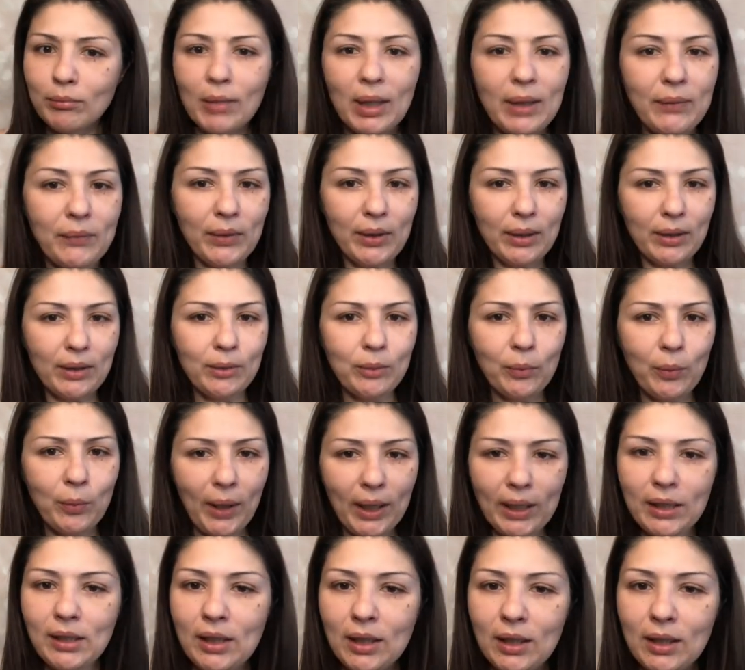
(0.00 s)
I figured
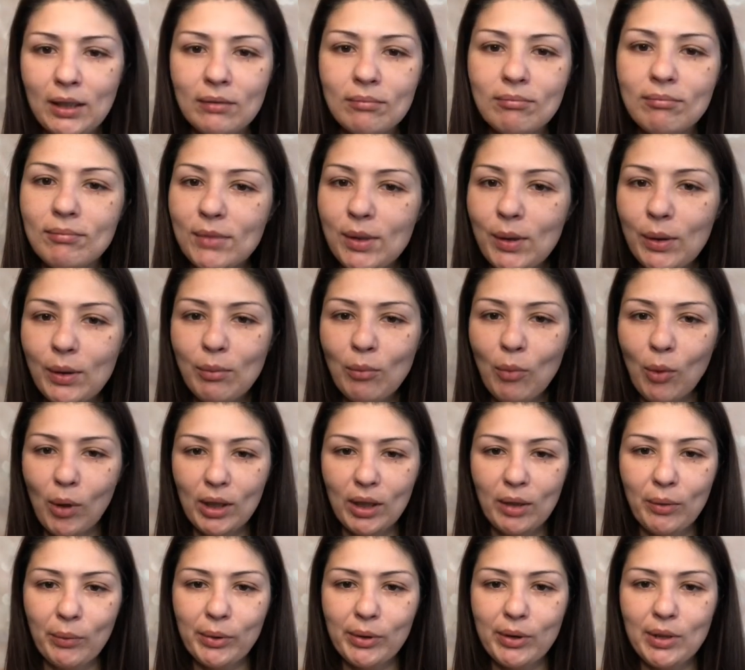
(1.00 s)
why not do a
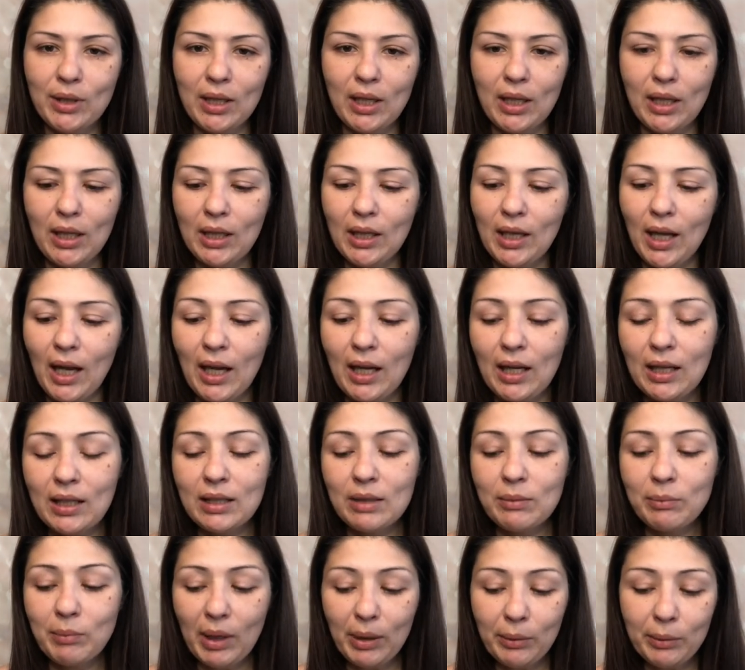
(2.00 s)
morning routine,
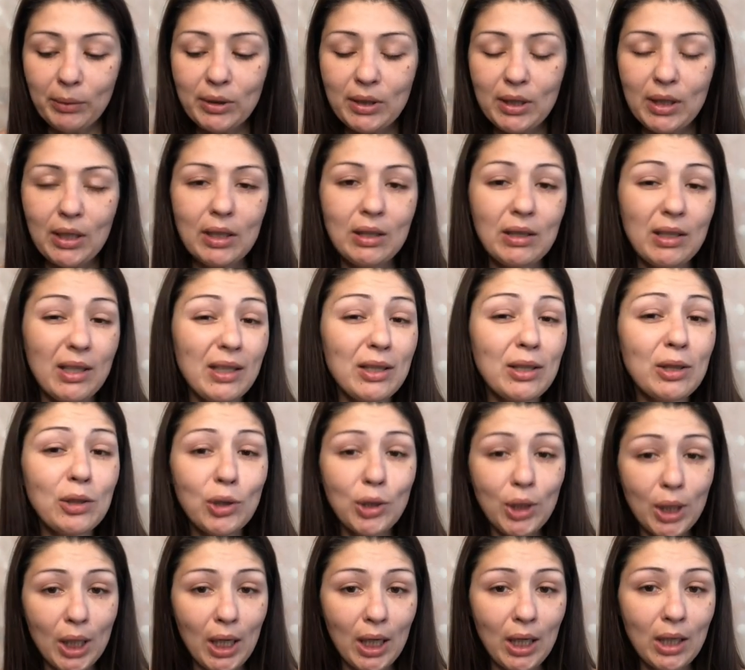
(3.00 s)
as my routine does
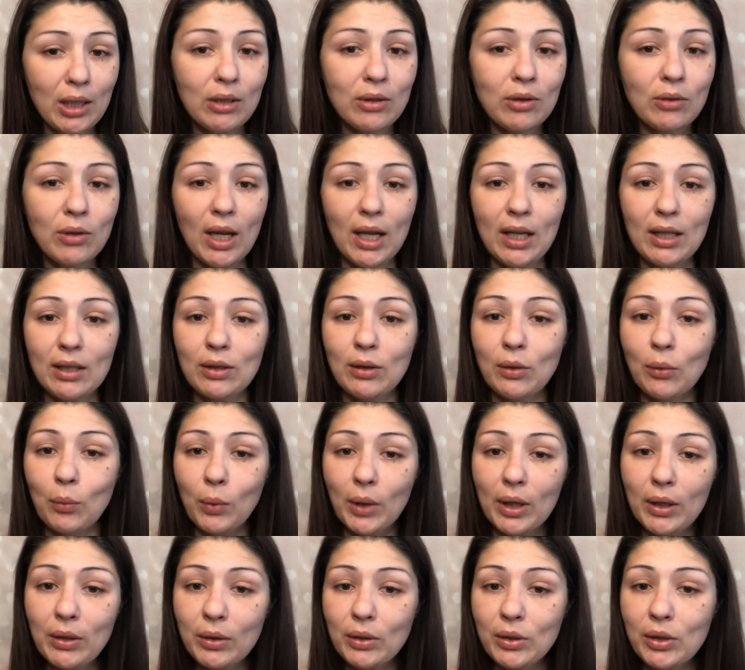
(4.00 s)
change as the
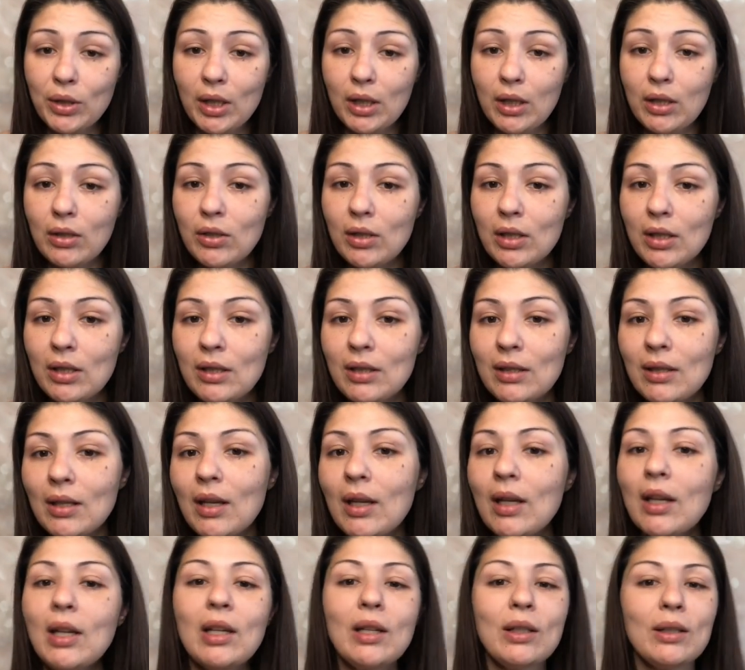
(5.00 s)
weather changes.
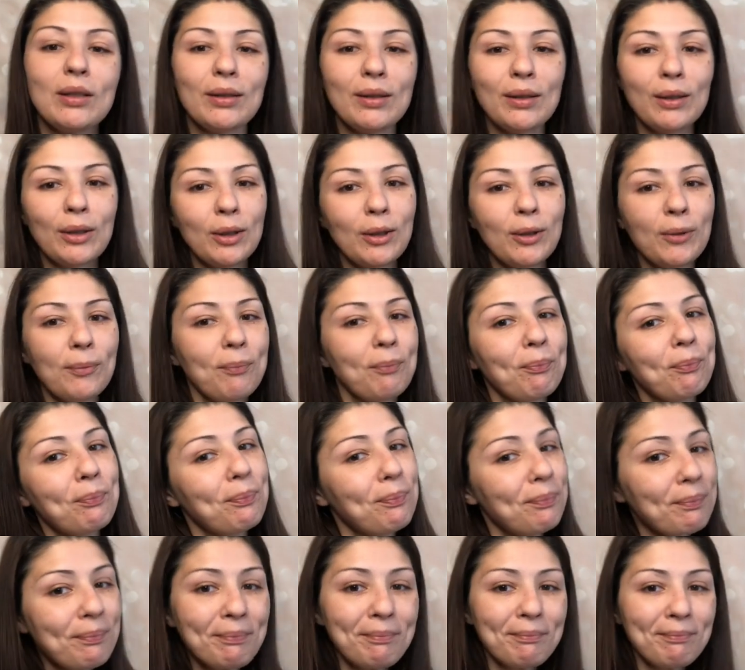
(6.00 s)
So
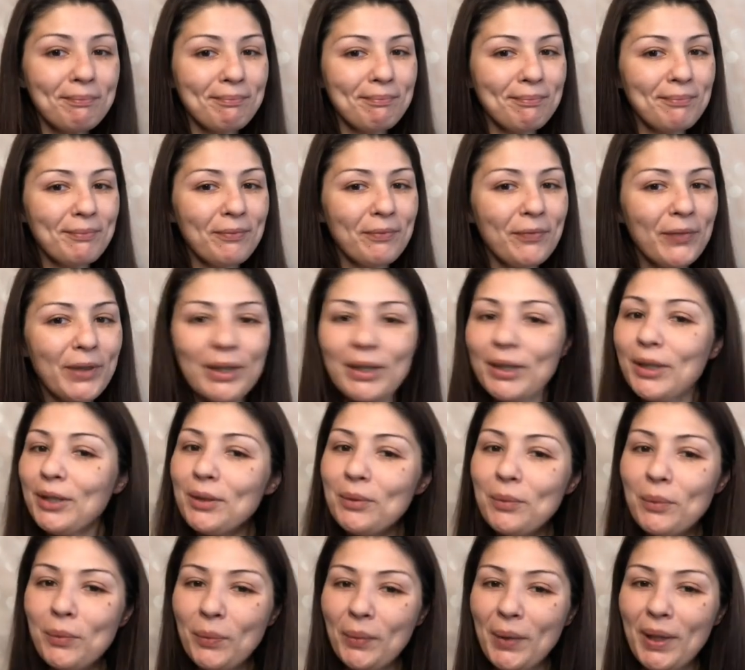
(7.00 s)
figured
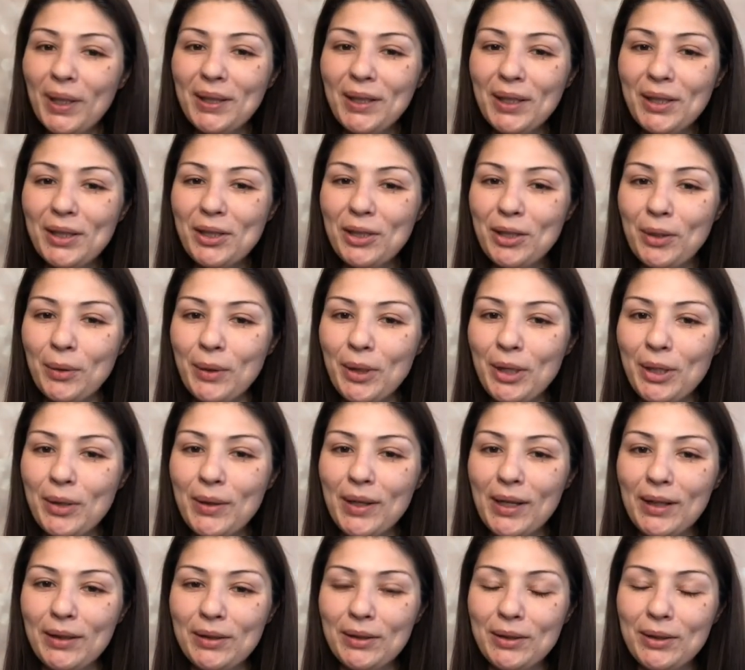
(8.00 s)
why not show it you
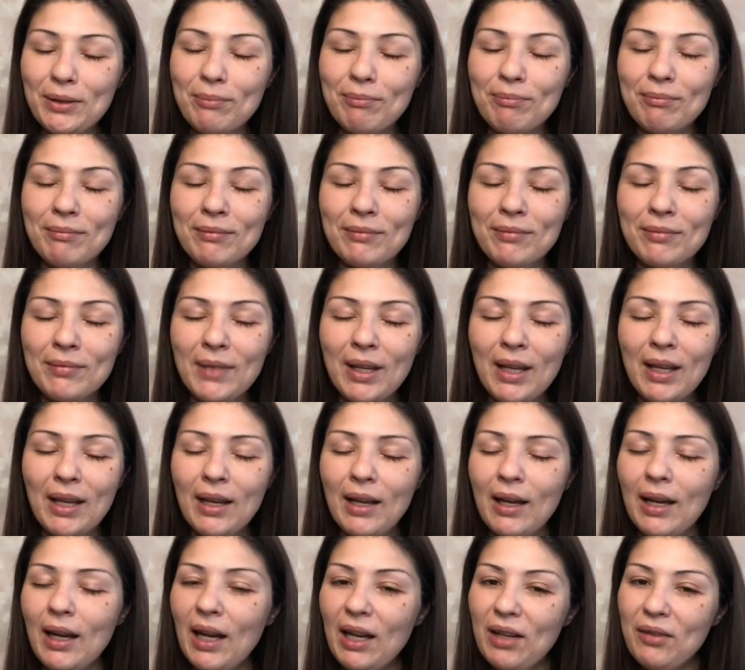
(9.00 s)
guys.
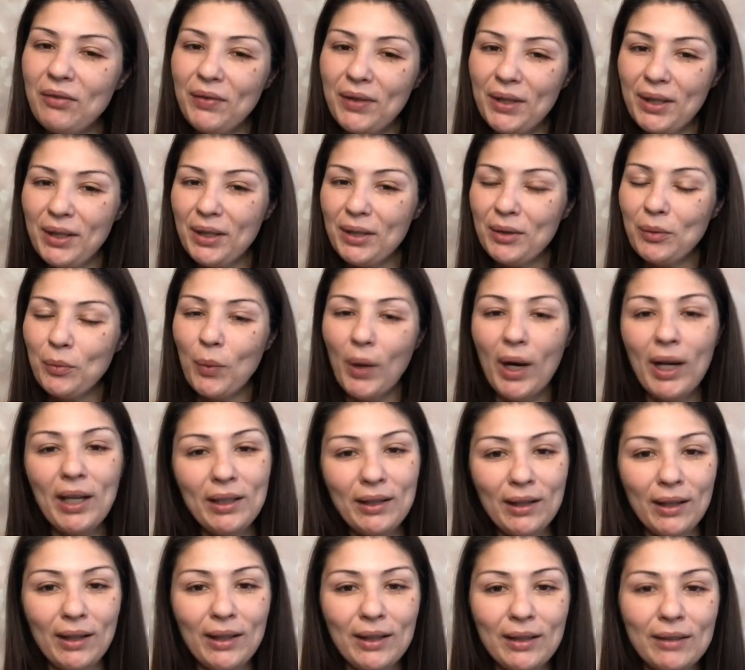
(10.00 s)
I figured why
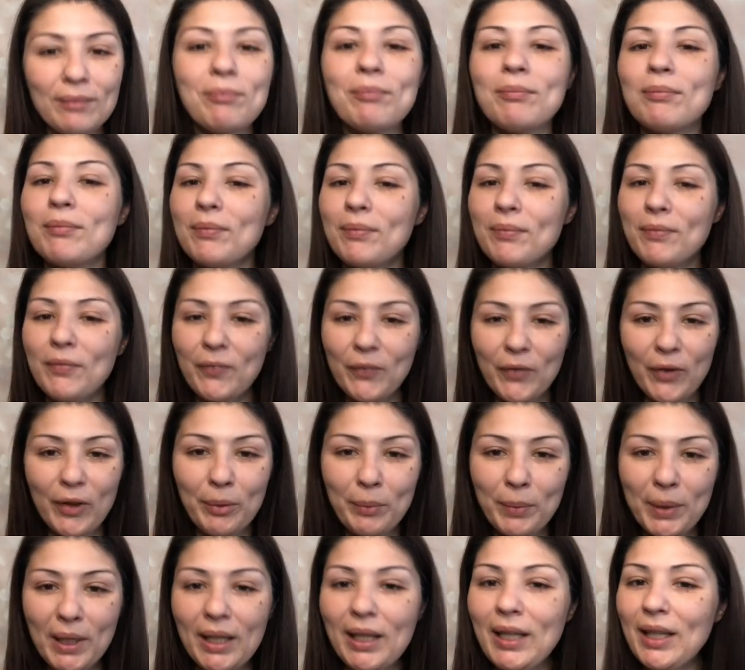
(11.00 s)
not
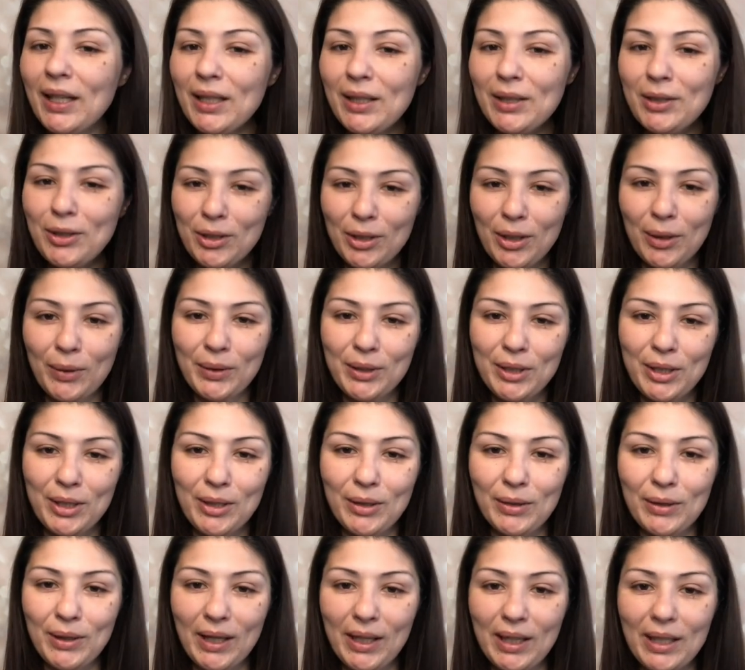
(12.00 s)
film it and show it to
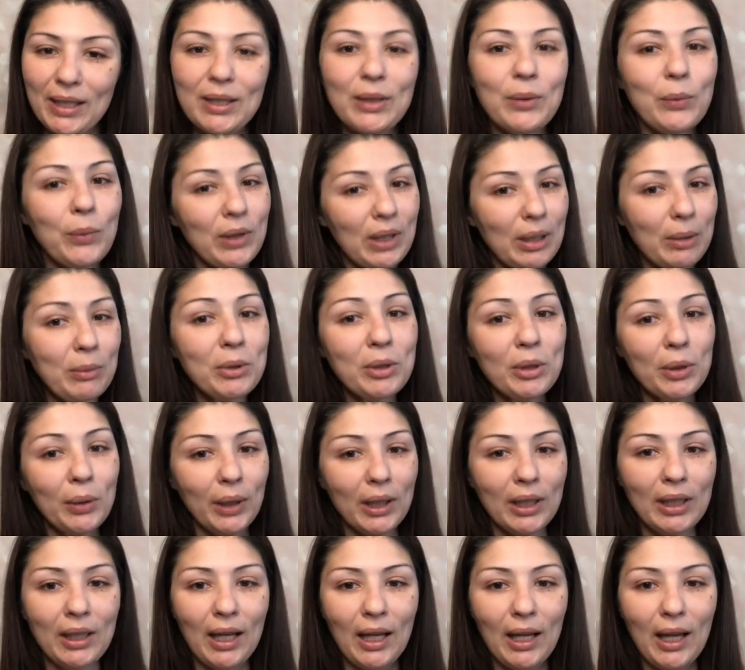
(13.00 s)
you guys what I'm
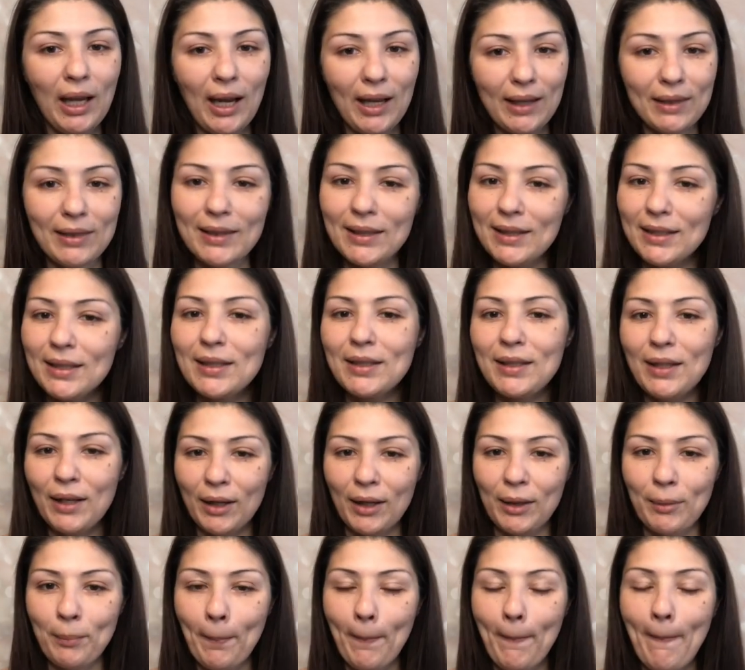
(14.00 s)
doing at this
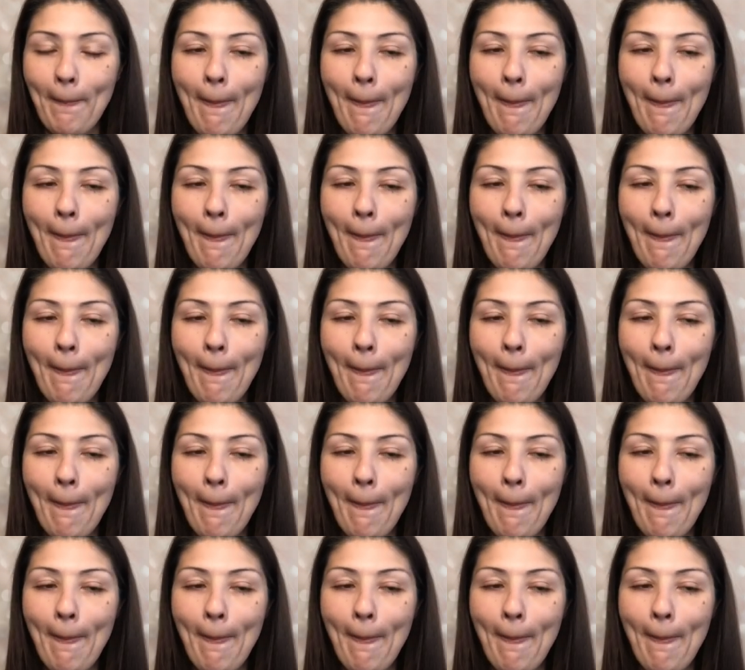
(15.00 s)
time.